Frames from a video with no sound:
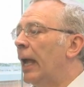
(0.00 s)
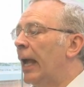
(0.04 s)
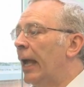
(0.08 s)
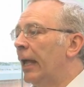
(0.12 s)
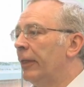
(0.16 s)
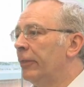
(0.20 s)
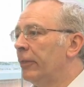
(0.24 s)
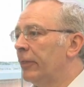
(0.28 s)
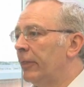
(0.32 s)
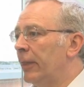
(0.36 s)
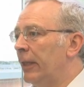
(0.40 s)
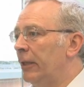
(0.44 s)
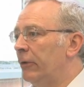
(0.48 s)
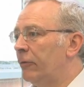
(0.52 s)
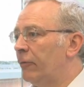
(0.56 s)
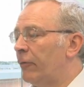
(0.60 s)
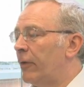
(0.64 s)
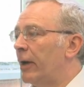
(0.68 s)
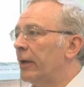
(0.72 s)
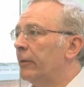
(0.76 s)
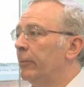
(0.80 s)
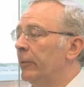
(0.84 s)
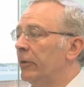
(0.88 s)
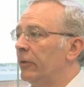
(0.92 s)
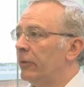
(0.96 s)
And these
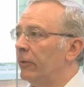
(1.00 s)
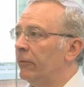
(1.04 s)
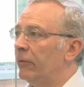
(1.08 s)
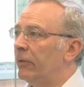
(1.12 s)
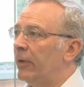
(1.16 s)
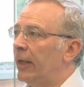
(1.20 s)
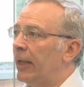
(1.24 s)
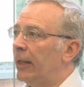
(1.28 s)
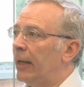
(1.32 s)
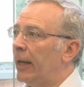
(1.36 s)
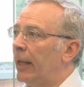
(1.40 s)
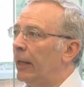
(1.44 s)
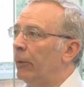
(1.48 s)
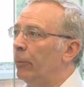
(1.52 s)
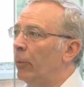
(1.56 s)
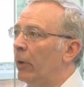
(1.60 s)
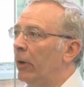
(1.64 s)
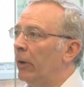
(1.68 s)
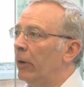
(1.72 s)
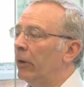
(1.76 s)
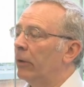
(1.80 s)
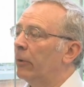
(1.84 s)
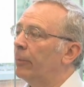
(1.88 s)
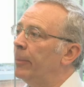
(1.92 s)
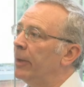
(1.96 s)
fragments of DNA
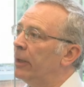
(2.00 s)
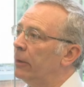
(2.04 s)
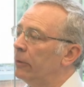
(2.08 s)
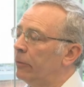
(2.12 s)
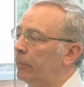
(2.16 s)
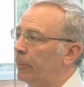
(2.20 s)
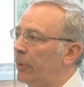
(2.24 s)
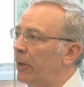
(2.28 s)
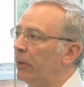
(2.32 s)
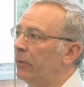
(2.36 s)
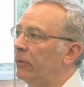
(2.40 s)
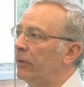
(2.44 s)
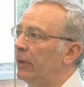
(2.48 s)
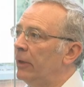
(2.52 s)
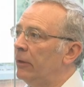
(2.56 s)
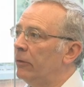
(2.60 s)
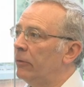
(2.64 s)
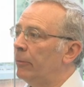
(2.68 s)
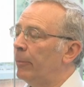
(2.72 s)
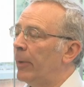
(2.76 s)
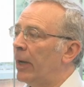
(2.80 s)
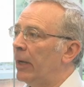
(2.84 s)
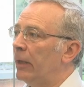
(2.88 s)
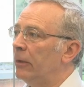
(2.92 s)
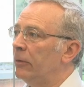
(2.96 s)
work because proteins
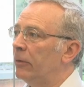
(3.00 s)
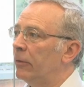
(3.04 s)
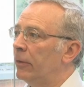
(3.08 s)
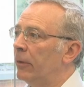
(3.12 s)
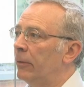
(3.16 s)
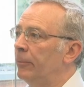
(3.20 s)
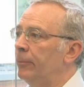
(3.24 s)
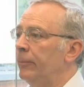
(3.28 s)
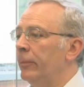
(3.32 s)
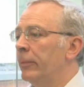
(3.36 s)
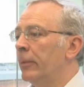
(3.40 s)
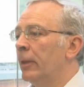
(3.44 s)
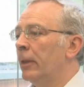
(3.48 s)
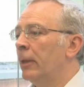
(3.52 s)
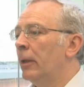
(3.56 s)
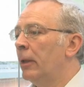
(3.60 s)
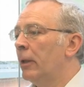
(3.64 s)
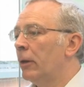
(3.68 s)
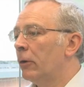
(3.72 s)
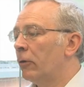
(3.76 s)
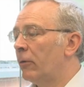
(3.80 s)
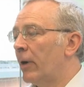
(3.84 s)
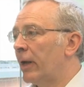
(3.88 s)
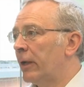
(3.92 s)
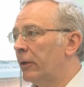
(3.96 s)
bind to them.
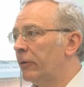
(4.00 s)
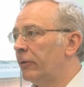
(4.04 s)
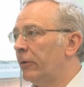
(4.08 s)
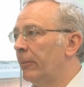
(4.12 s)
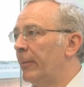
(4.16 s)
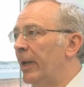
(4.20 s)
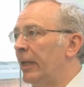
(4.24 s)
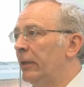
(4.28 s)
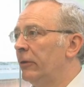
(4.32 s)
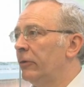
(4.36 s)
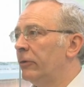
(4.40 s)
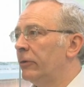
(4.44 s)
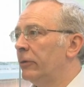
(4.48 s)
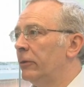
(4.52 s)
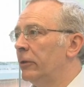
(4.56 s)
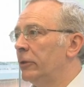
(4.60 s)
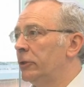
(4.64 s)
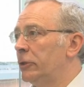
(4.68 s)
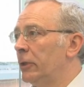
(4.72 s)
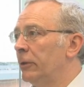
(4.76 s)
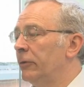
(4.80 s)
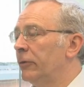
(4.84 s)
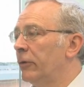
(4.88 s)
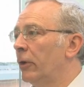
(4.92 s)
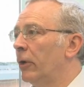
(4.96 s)
Greg Semenza at
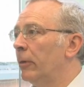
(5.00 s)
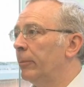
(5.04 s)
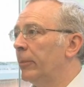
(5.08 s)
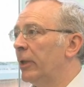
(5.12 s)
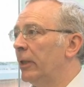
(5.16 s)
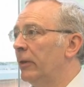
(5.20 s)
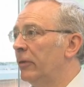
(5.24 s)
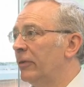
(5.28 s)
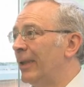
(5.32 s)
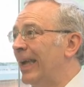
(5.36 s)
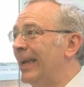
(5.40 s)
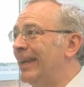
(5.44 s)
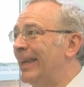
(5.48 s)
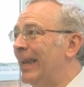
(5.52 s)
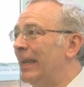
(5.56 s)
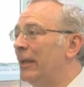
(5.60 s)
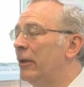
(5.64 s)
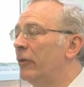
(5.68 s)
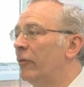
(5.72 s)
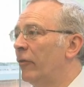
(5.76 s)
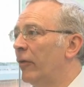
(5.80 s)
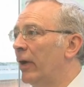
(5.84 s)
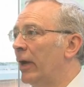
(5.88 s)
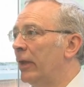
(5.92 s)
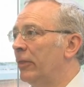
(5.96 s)
Johns Hopkins
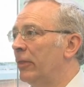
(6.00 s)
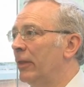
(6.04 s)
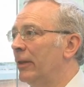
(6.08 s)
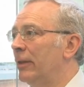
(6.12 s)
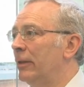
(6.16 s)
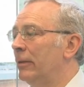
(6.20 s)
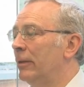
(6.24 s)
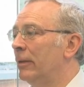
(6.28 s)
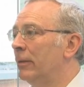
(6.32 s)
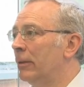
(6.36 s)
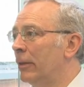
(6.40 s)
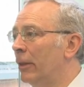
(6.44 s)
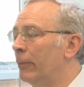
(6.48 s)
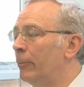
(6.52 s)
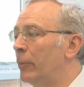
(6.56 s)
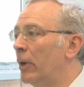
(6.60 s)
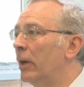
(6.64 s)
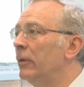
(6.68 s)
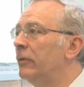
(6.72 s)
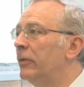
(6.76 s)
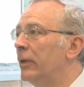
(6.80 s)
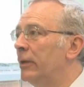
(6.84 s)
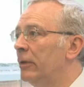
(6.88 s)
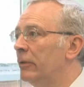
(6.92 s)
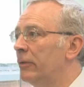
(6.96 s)
identified the
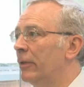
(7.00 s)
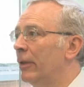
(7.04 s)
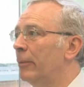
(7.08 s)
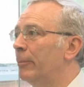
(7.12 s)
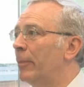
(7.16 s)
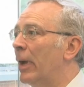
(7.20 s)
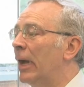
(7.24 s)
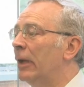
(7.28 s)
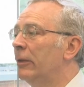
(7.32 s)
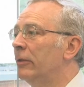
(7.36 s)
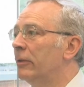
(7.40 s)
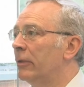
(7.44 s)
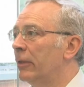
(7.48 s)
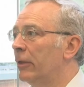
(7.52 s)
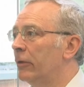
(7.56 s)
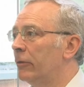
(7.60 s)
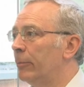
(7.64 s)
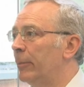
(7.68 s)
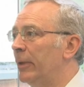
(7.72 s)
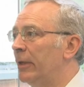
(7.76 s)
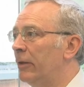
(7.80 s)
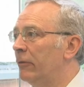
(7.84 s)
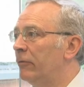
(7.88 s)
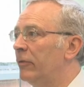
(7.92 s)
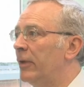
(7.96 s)
proteins that bind to this
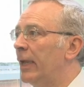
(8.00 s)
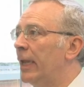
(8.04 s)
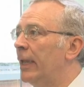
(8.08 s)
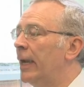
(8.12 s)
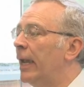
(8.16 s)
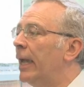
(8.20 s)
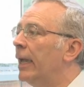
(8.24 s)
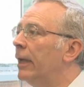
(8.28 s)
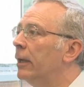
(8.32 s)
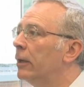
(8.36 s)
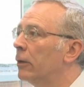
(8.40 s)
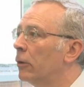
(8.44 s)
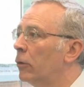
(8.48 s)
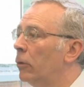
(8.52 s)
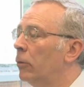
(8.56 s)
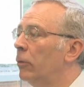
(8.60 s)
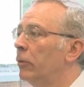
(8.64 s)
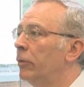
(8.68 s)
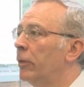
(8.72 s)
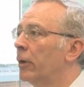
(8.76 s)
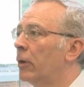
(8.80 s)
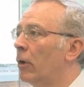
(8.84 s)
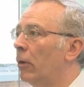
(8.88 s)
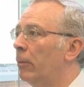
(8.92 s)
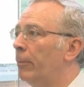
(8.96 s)
bit of DNA and
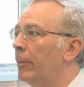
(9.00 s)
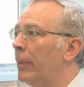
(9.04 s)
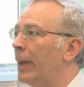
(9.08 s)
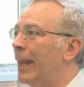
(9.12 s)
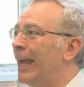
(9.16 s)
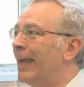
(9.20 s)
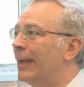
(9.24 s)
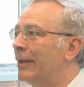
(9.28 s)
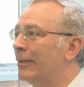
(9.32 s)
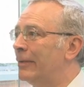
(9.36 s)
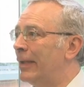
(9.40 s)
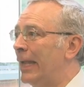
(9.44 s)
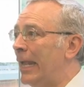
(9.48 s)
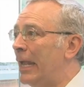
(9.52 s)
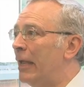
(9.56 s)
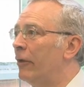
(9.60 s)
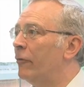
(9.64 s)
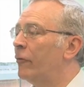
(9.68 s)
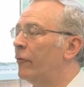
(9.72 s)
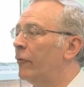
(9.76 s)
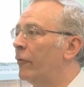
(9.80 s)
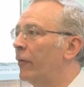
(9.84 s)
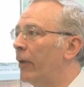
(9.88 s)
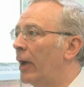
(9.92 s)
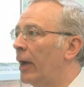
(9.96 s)
called the complex HIF
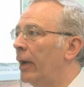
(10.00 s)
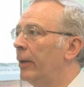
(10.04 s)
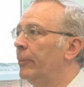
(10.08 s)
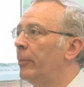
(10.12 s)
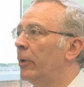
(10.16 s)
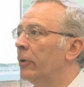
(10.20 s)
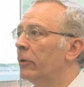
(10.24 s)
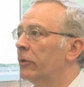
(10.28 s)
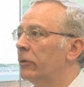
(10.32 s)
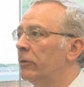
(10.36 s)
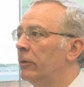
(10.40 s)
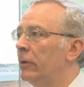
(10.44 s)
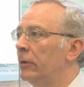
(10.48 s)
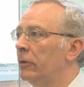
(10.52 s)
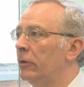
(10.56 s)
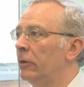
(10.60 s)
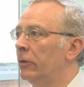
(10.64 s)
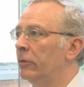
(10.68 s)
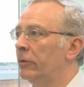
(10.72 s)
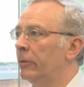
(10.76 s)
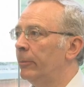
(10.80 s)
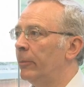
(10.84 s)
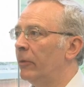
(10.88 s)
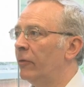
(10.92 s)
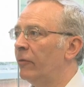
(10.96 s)
for
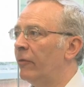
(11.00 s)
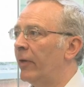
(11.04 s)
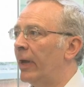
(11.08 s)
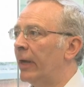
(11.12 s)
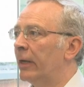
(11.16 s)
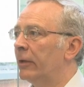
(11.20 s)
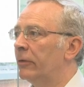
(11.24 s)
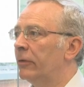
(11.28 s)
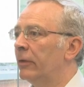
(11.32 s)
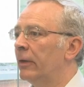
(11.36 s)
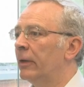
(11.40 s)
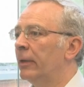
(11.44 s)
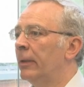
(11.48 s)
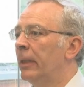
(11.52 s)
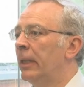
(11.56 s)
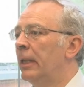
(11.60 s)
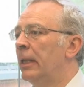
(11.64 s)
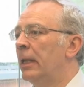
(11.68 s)
hypoxia-inducible factor.